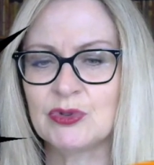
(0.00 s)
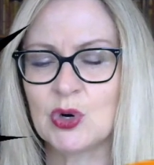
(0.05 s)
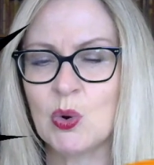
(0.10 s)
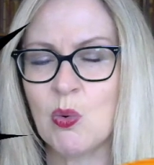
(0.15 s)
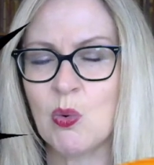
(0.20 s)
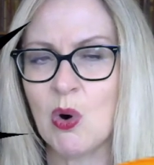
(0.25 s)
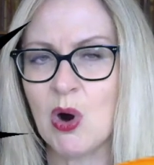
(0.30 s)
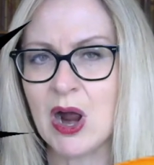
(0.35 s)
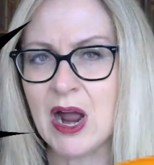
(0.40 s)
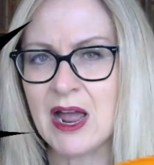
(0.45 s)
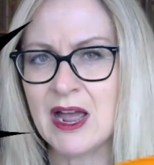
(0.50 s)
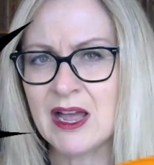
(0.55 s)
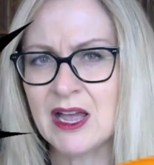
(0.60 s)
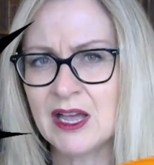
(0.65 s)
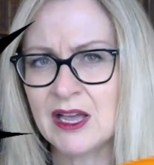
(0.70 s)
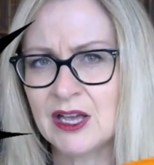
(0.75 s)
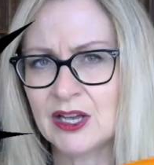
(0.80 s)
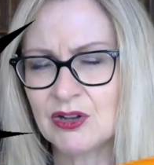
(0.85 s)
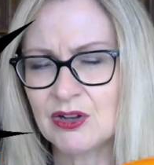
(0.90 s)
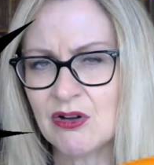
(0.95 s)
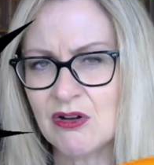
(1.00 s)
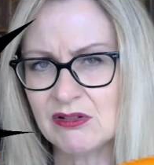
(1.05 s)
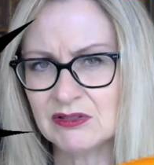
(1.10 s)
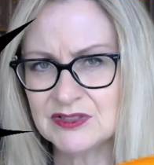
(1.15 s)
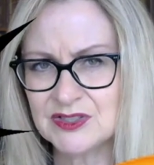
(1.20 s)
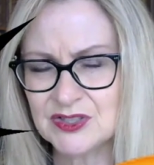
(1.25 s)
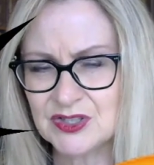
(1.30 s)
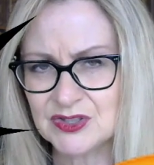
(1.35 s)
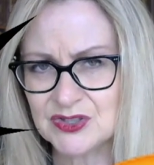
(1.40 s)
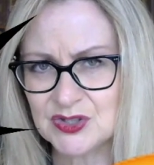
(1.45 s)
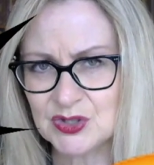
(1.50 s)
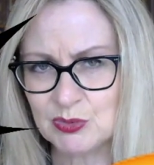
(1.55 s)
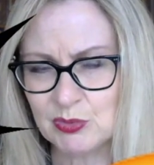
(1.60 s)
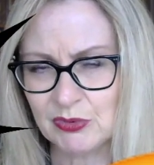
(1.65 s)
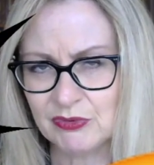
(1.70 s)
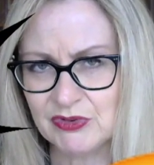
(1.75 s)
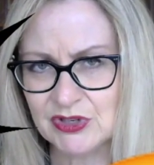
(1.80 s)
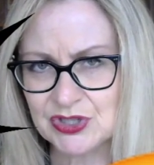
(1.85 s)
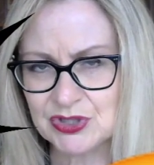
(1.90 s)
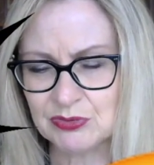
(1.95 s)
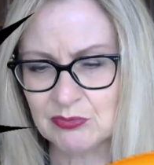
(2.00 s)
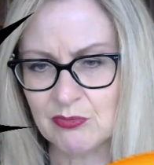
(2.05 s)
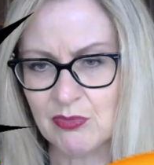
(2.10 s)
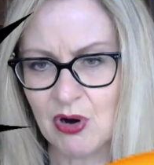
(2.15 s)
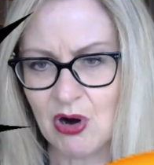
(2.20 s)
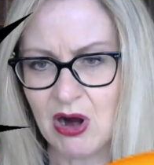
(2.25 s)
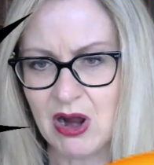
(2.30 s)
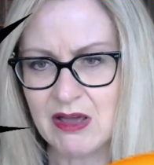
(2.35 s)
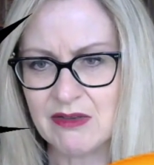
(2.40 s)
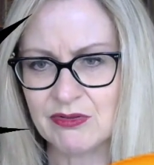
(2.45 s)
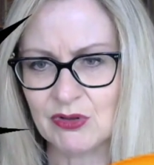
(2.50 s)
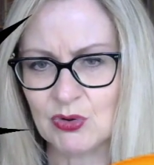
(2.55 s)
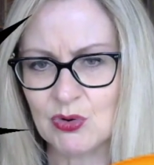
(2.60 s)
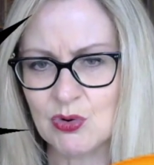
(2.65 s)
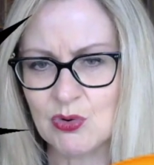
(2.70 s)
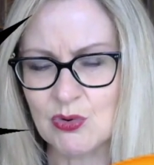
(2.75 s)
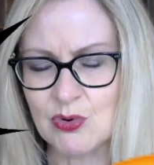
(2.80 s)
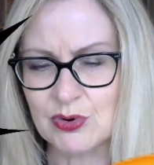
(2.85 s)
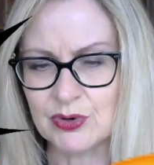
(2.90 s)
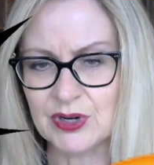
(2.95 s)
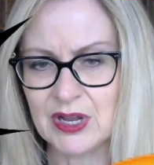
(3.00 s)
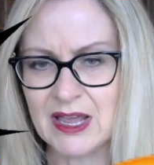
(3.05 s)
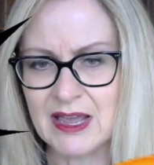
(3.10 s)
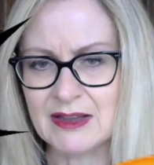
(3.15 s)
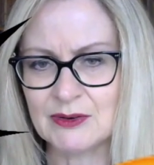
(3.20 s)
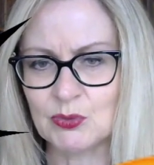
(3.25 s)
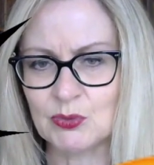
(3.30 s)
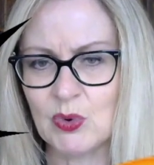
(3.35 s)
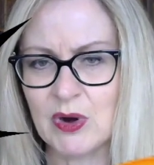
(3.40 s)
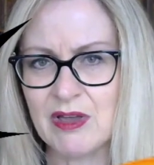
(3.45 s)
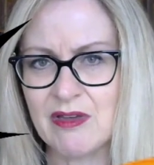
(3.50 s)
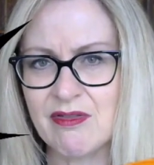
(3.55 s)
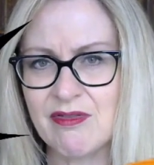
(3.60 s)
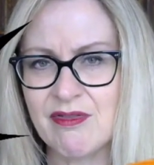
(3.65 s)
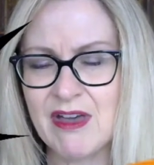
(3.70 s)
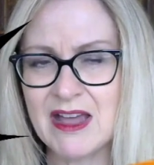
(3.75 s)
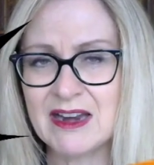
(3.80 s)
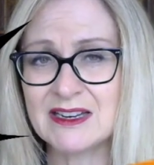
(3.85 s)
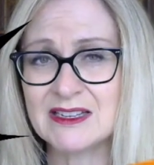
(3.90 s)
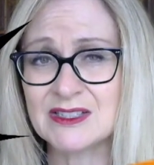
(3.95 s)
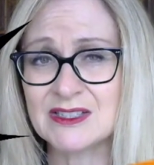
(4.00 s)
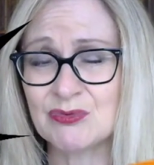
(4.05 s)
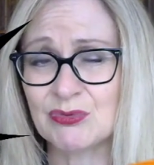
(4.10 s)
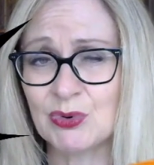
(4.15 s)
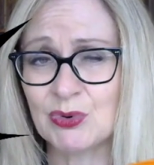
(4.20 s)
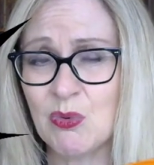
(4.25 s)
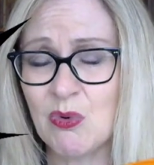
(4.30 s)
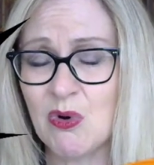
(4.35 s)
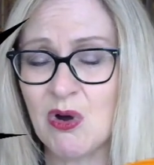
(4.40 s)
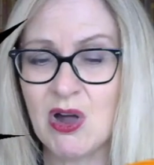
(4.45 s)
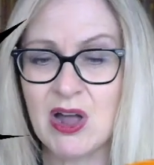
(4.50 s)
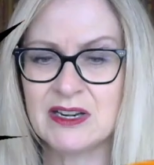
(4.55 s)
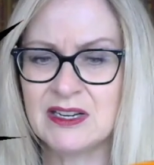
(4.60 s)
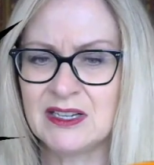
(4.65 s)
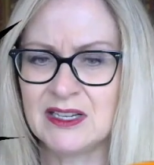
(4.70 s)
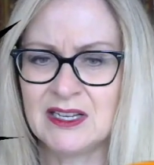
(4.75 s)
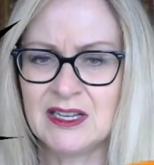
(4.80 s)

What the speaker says: require constant supervision by the court, and where that is required,